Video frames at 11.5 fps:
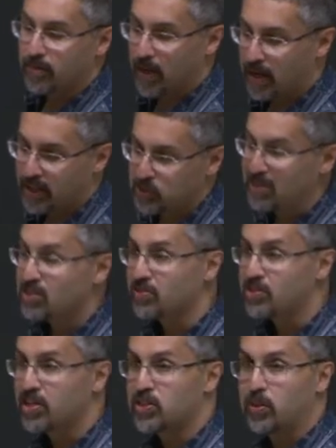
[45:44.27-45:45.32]
uh, expensive
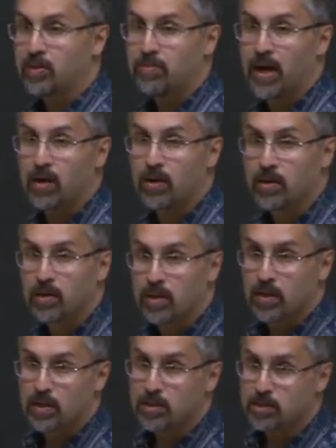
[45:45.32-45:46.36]
in size, weight, and power.
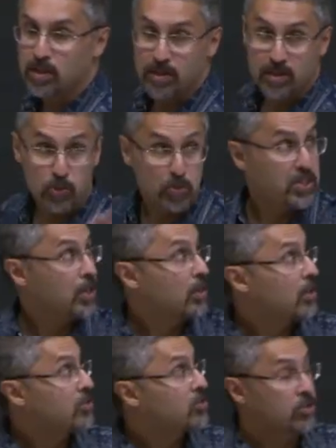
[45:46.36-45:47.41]
It's, uh, this particular
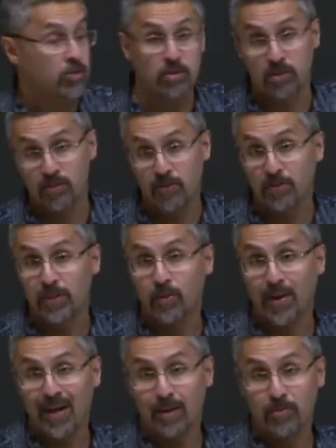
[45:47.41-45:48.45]
laser is 250
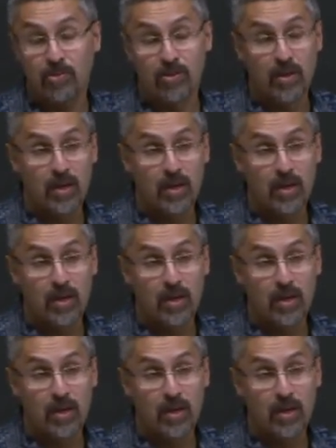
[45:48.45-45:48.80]
grams,